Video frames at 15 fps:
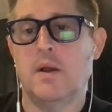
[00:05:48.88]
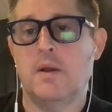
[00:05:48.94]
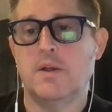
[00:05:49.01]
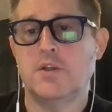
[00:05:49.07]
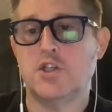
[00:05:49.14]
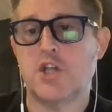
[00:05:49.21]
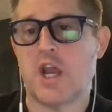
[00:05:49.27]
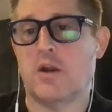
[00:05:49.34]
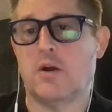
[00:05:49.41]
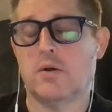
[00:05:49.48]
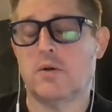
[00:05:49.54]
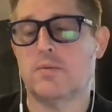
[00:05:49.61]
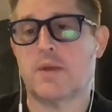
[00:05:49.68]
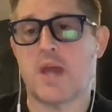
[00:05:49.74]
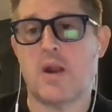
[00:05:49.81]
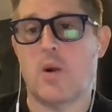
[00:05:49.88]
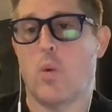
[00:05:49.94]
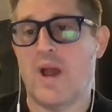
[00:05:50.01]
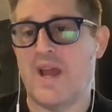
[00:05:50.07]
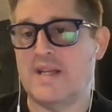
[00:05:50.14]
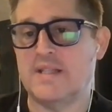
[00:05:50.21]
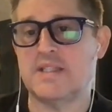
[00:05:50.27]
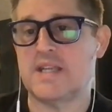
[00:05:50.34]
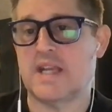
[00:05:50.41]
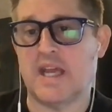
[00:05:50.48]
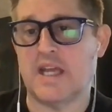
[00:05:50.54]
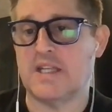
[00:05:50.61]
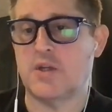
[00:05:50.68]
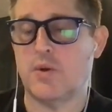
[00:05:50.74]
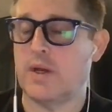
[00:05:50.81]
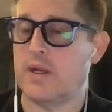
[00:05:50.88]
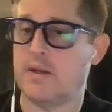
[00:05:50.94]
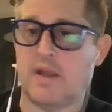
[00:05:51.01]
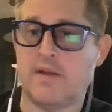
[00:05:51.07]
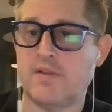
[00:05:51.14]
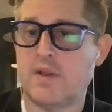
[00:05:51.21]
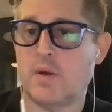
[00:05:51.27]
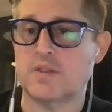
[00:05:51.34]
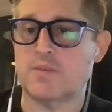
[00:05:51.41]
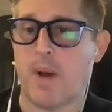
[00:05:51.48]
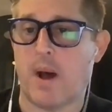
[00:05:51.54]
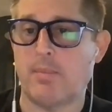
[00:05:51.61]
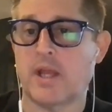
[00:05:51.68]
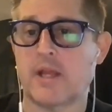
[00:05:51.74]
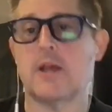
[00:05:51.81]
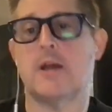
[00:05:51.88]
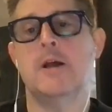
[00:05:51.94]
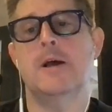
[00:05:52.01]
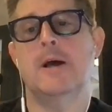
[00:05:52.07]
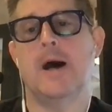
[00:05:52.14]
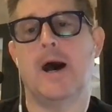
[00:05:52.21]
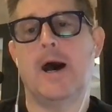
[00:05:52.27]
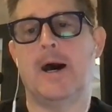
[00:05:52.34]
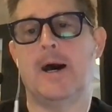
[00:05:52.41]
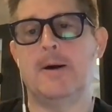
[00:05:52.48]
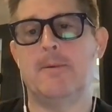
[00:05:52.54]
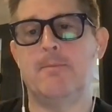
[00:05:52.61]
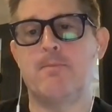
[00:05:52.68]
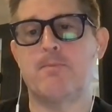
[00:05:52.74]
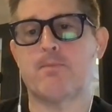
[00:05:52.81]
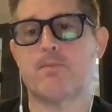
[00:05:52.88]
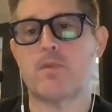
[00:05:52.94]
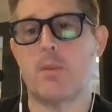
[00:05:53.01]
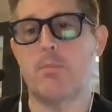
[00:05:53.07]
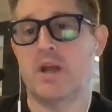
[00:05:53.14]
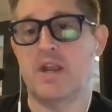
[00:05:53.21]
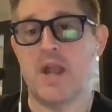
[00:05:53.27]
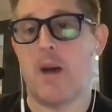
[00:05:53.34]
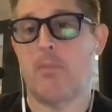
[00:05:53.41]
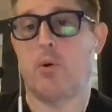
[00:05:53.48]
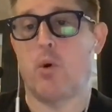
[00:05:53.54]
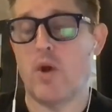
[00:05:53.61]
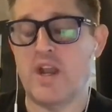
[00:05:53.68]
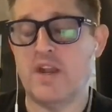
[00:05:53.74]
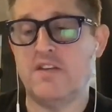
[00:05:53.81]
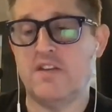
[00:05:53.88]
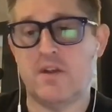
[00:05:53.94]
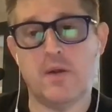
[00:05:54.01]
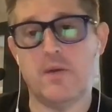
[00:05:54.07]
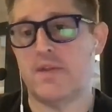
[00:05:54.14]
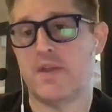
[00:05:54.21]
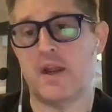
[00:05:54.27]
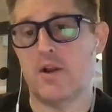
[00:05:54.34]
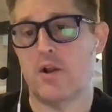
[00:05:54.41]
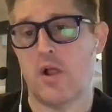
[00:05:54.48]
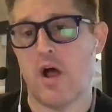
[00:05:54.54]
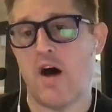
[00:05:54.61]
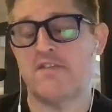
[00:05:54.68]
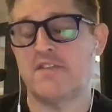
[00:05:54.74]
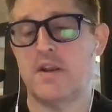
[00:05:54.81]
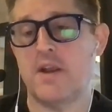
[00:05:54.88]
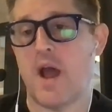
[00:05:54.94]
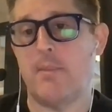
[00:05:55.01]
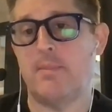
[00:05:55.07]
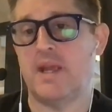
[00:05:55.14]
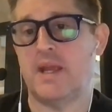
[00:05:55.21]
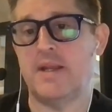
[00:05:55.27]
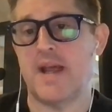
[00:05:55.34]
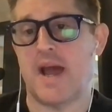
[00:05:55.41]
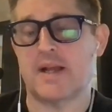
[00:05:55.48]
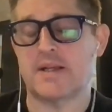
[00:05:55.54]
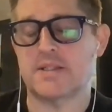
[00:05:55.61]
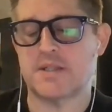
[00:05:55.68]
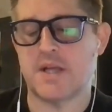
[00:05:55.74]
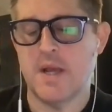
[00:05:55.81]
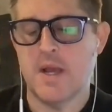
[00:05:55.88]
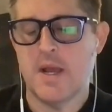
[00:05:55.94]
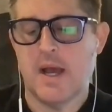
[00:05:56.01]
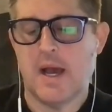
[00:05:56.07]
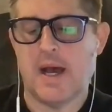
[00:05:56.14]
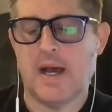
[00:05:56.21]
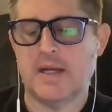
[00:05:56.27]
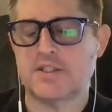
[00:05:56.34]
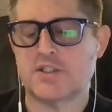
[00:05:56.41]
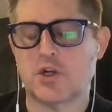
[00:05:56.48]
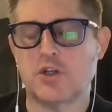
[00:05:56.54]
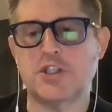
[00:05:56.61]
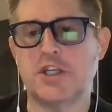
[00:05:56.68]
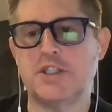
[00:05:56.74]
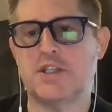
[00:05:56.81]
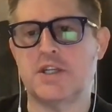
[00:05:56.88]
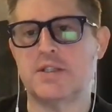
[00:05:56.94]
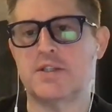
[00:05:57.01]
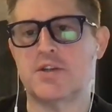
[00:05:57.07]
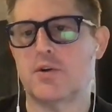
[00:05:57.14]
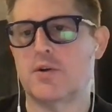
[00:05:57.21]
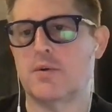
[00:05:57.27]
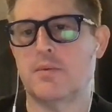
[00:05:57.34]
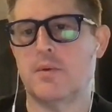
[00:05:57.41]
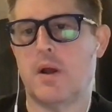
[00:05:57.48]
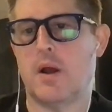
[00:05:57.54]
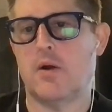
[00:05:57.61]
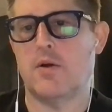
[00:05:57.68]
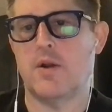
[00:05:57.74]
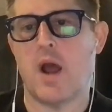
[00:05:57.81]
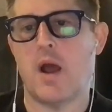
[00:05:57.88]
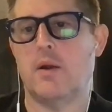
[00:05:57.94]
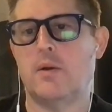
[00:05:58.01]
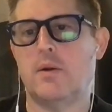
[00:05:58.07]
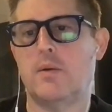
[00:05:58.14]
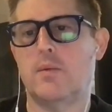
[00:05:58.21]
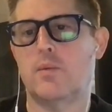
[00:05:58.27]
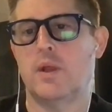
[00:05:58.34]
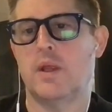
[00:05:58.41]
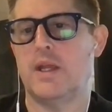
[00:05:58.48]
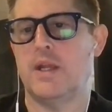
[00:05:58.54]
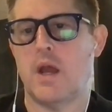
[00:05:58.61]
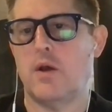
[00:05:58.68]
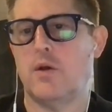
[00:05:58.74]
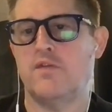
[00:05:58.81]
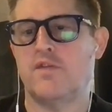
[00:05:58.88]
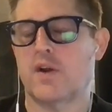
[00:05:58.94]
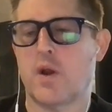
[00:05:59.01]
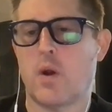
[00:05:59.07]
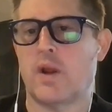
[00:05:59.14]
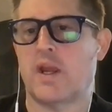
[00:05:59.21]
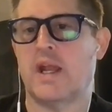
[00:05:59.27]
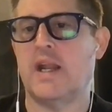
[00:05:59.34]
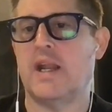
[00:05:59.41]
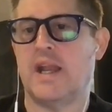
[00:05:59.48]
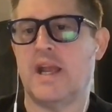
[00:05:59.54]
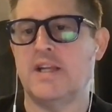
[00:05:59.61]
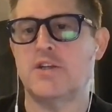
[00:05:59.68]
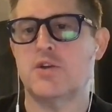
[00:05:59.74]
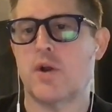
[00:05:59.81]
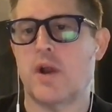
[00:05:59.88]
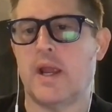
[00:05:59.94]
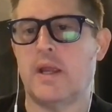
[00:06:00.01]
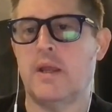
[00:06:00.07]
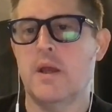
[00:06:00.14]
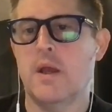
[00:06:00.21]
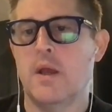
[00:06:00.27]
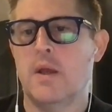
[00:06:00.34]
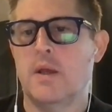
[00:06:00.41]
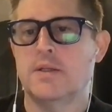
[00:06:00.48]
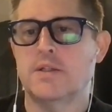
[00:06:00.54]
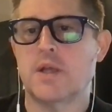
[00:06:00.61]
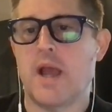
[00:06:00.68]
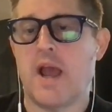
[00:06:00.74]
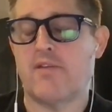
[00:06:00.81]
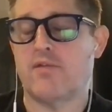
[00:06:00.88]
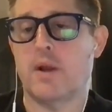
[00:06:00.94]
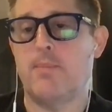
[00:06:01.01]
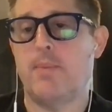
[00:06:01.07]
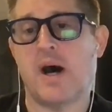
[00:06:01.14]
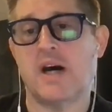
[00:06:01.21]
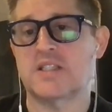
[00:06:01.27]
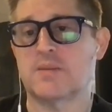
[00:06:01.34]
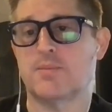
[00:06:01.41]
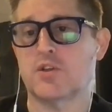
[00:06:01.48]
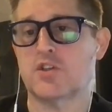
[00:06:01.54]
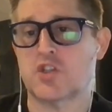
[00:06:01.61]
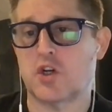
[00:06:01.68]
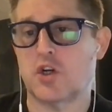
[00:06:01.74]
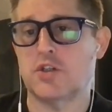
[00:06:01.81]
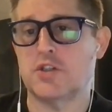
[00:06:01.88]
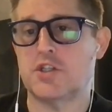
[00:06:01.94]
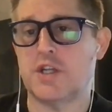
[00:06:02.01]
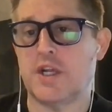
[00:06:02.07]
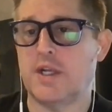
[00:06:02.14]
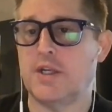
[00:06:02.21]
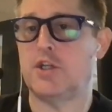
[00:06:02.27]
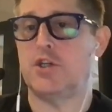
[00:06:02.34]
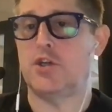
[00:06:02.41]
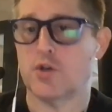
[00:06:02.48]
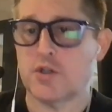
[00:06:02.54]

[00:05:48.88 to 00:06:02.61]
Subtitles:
channel kind of ways to get to it, even though it's public, but not pointed to, then it'll often not be indexed. Search engines are not really known for going in and entering every possible search into your